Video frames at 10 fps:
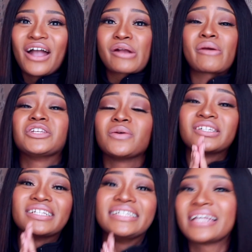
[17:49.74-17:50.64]

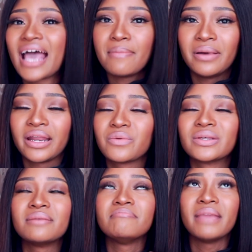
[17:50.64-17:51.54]
graduation did happen. It
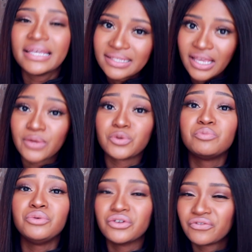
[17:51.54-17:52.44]
was amazing. It was
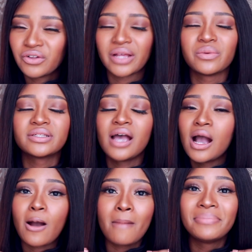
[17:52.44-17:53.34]
beautiful. It was
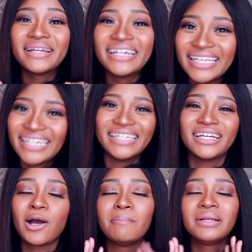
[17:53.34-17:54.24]

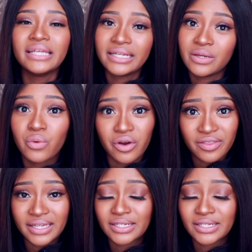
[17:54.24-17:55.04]
completely worth it.